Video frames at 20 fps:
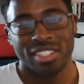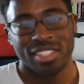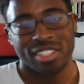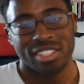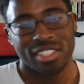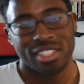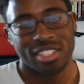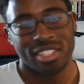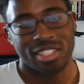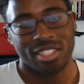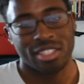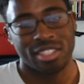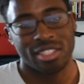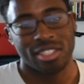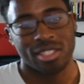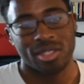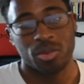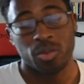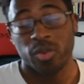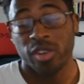
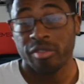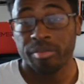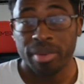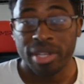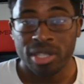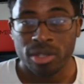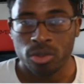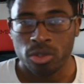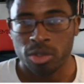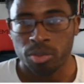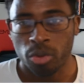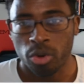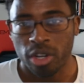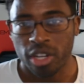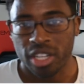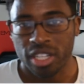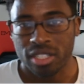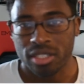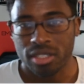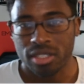She's with Big News
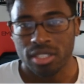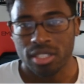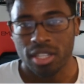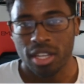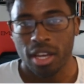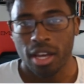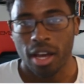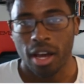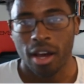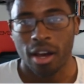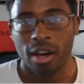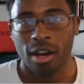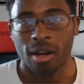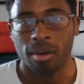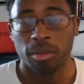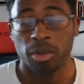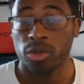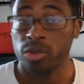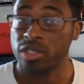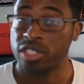Morgans,
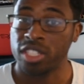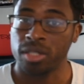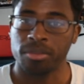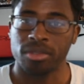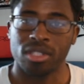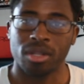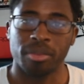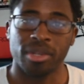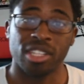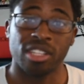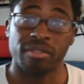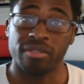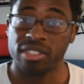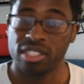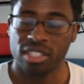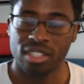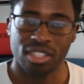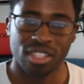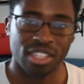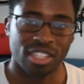who seems to be in the
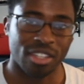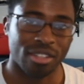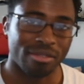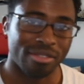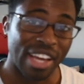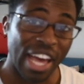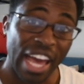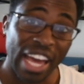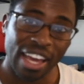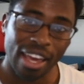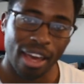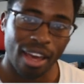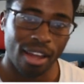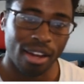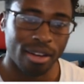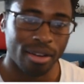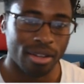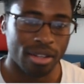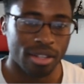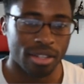vicinity of
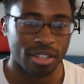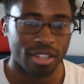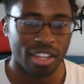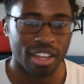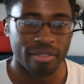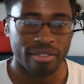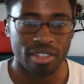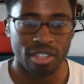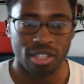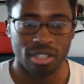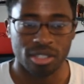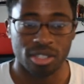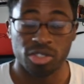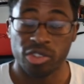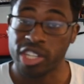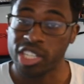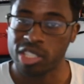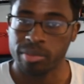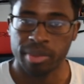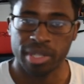Egghead, given the
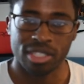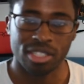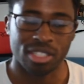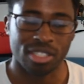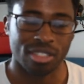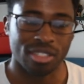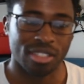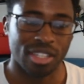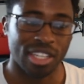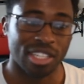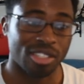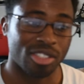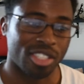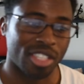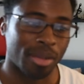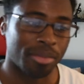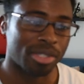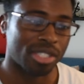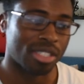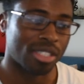transmission
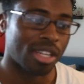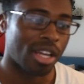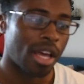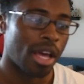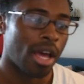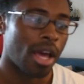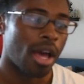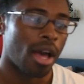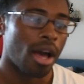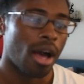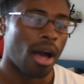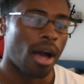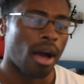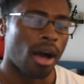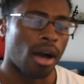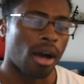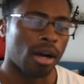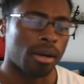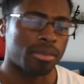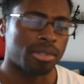interception.
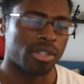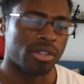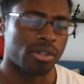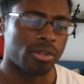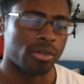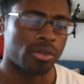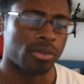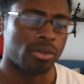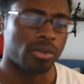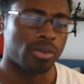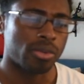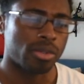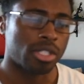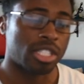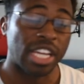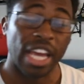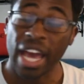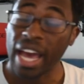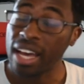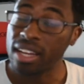So
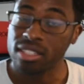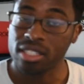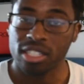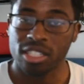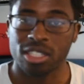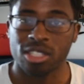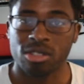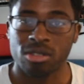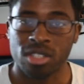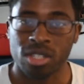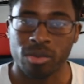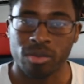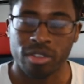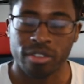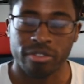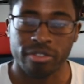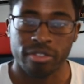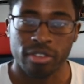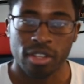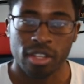she has history
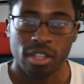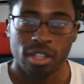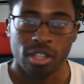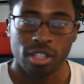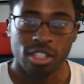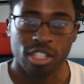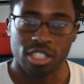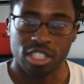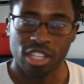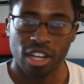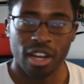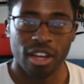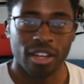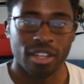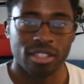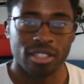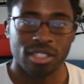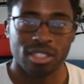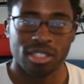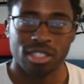with the
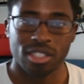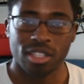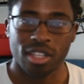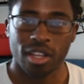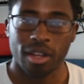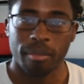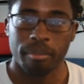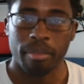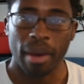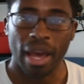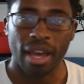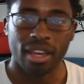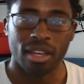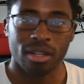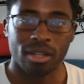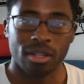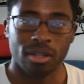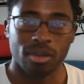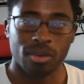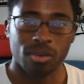Giants back in